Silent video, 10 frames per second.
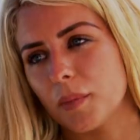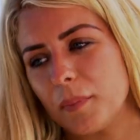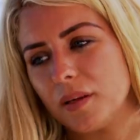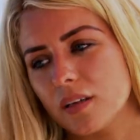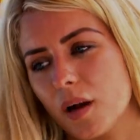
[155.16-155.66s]

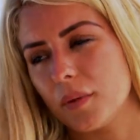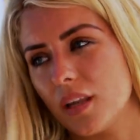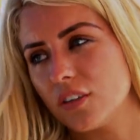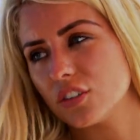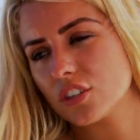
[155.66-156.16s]
Maybe coming
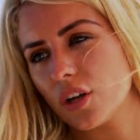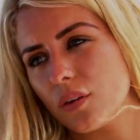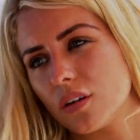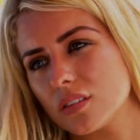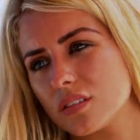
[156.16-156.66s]
in here was just
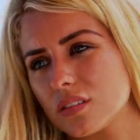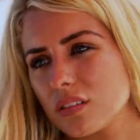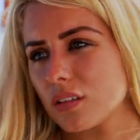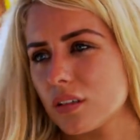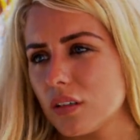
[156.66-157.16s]
showing
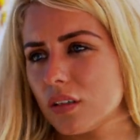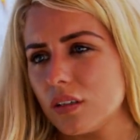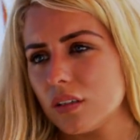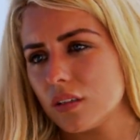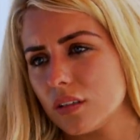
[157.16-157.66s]
us
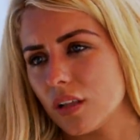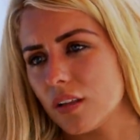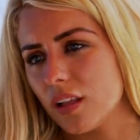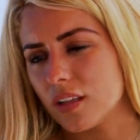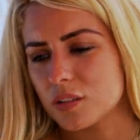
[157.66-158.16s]

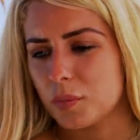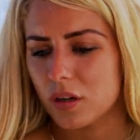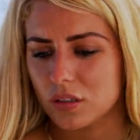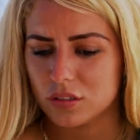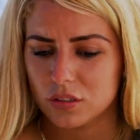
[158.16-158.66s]
like the
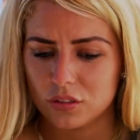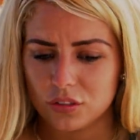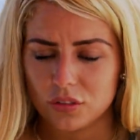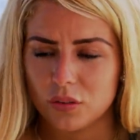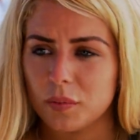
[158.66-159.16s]
spark has gone,
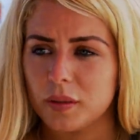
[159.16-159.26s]
do you know what I